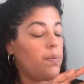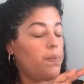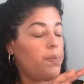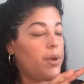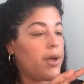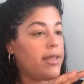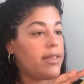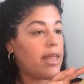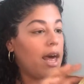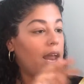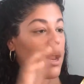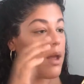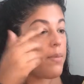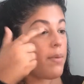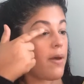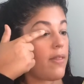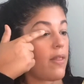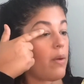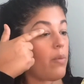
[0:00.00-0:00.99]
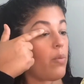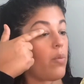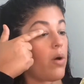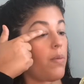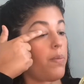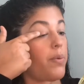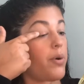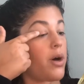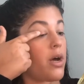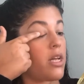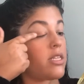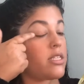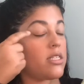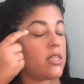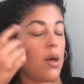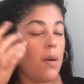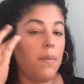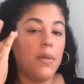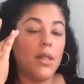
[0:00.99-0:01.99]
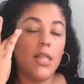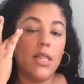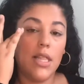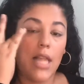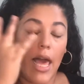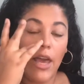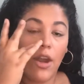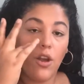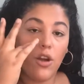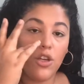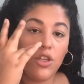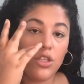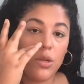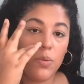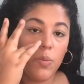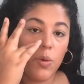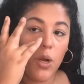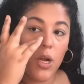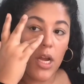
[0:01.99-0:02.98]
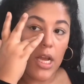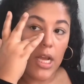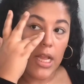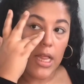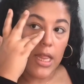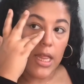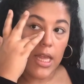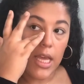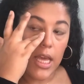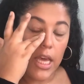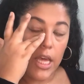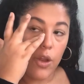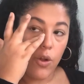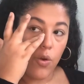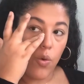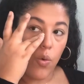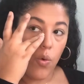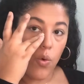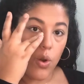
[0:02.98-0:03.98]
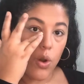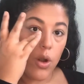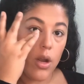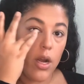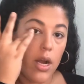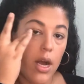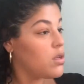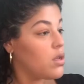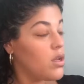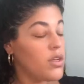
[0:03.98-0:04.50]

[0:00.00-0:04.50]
build that up, and then we'll put some lighter shimmer in the inner corner.